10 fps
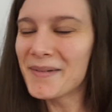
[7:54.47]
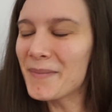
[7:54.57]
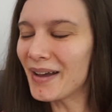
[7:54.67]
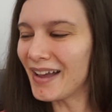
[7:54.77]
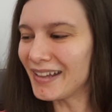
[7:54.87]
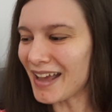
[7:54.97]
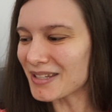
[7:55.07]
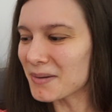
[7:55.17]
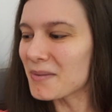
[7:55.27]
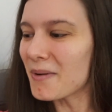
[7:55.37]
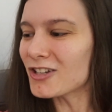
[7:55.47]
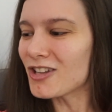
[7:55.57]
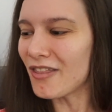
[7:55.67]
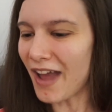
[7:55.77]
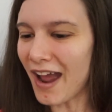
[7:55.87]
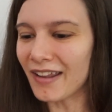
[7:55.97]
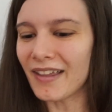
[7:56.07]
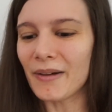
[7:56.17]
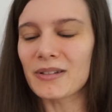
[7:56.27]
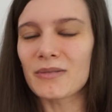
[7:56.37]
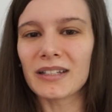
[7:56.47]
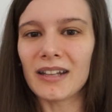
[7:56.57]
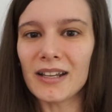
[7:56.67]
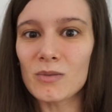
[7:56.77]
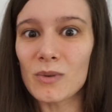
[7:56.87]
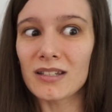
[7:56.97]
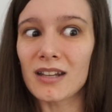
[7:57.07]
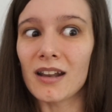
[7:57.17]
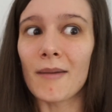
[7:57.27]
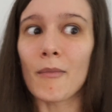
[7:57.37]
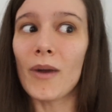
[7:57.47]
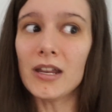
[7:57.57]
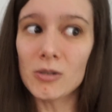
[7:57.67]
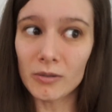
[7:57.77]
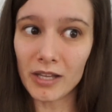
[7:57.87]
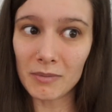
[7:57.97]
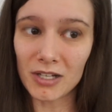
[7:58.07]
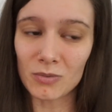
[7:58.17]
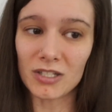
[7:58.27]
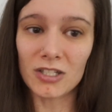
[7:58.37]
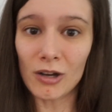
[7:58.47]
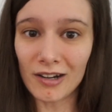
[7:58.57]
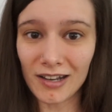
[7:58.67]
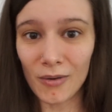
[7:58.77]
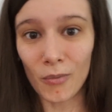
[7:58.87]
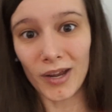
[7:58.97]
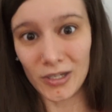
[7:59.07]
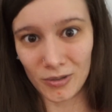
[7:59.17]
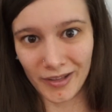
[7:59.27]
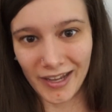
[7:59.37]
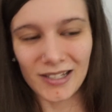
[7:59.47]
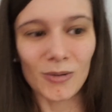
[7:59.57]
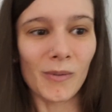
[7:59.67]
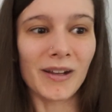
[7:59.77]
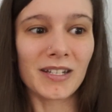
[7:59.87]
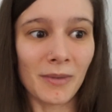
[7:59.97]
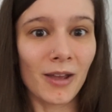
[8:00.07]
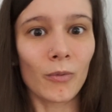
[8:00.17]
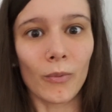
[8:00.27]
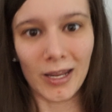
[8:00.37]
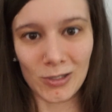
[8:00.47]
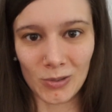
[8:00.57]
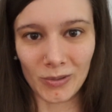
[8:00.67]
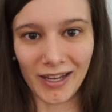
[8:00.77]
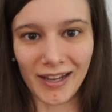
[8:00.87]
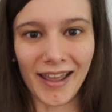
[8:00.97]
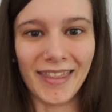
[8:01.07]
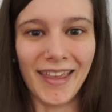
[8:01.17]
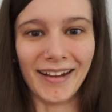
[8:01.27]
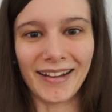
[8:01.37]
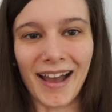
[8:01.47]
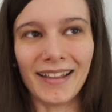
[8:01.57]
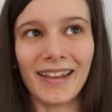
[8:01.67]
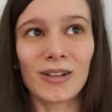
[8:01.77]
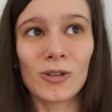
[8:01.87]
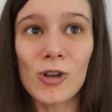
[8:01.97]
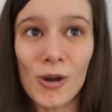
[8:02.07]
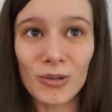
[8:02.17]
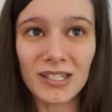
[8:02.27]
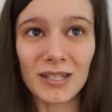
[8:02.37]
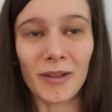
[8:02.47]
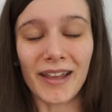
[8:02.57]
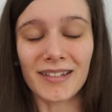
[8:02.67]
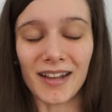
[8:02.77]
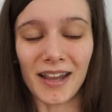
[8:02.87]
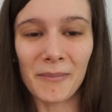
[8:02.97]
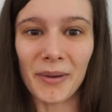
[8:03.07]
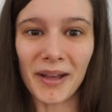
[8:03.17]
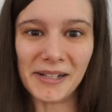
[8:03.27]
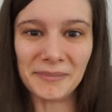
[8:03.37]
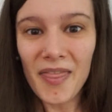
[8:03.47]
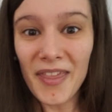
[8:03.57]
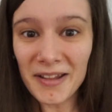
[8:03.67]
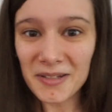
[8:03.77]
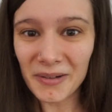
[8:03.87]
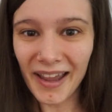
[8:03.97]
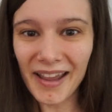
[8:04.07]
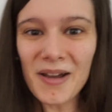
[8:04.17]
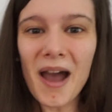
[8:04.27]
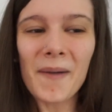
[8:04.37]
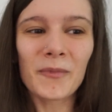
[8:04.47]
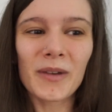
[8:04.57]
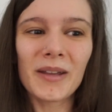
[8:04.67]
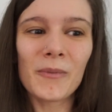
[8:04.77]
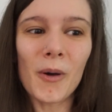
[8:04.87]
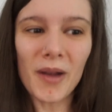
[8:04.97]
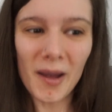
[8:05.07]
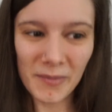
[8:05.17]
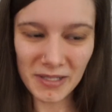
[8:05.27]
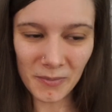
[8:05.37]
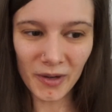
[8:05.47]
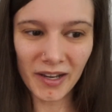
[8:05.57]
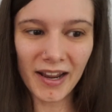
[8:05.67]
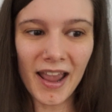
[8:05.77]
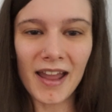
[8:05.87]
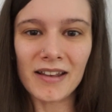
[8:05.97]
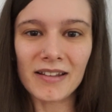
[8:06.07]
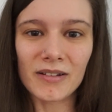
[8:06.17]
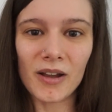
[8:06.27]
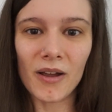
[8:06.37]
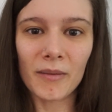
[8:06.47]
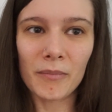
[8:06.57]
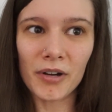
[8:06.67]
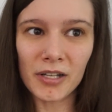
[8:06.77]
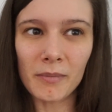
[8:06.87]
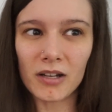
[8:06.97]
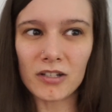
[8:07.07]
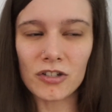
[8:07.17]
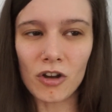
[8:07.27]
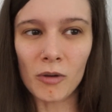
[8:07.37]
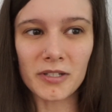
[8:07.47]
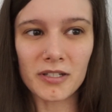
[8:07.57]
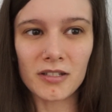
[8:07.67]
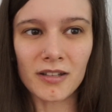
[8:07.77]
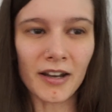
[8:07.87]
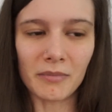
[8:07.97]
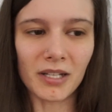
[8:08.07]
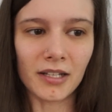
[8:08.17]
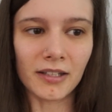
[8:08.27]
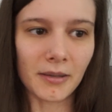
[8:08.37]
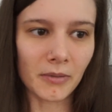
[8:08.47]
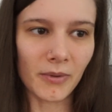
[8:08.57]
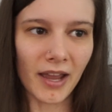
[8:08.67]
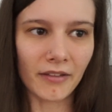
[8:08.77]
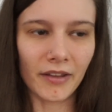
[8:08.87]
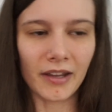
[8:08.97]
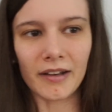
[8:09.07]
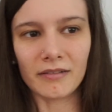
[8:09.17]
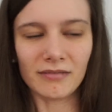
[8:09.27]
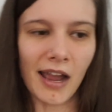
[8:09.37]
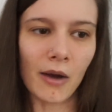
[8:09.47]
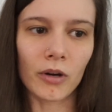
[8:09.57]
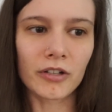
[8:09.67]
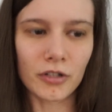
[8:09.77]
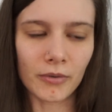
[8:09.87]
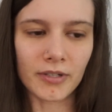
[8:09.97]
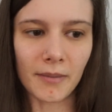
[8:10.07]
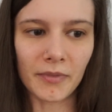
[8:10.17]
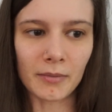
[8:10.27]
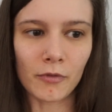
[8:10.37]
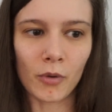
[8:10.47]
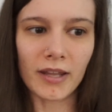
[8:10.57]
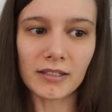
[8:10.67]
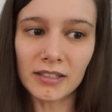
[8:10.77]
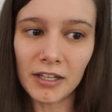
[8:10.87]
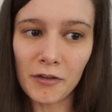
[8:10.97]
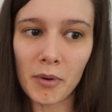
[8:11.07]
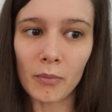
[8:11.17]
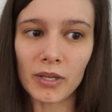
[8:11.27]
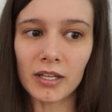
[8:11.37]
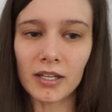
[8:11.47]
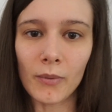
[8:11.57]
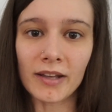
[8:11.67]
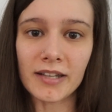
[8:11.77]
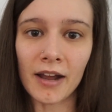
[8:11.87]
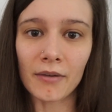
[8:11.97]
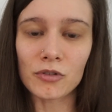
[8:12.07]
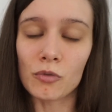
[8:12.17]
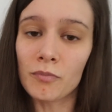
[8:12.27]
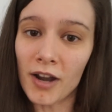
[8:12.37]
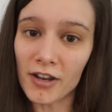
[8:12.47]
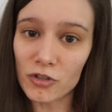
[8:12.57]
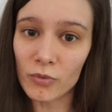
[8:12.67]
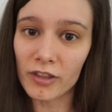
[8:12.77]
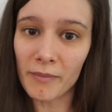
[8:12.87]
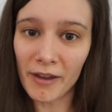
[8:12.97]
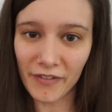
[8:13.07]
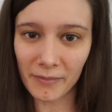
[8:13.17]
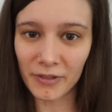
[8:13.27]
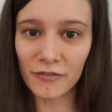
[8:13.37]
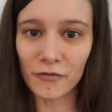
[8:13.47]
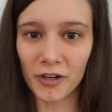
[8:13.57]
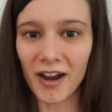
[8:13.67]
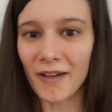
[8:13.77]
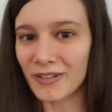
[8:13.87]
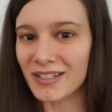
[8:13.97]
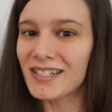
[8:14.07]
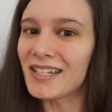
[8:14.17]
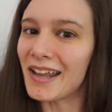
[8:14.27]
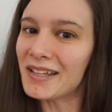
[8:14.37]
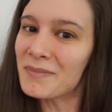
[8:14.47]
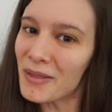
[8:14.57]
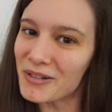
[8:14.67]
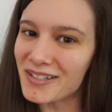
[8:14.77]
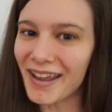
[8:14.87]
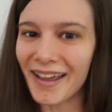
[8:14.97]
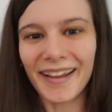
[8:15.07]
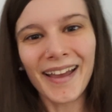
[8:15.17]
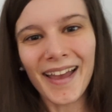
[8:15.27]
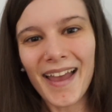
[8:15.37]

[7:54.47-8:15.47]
But, yeah, so we watched that, and that was really nice. We stayed up way too late because we started it way too late, so we went to bed too late and then got, like, no sleep last night, but that's okay. Um, we woke up this morning and pretty much almost, not immediately, I mean, we had like an hour or two or something before we had to leave, but we went out to brunch with my family for, obviously, today is Mother's Day.